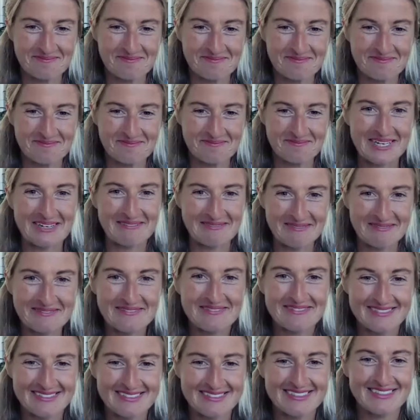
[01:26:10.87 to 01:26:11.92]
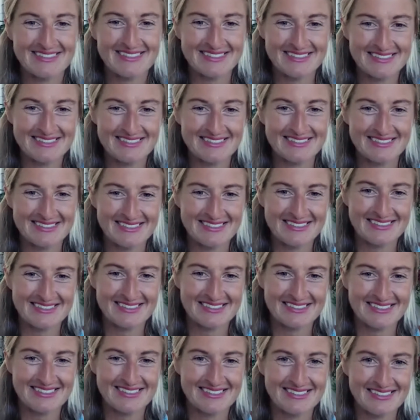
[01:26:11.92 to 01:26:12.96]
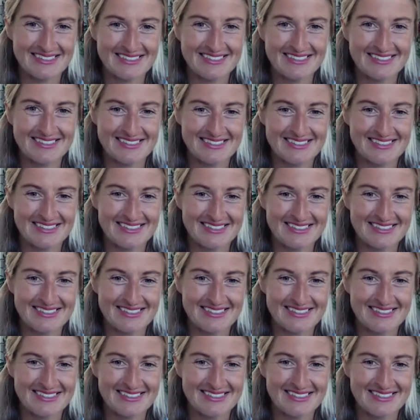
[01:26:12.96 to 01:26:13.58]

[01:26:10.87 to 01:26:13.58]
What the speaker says: Whereas other people, they look at business is how I am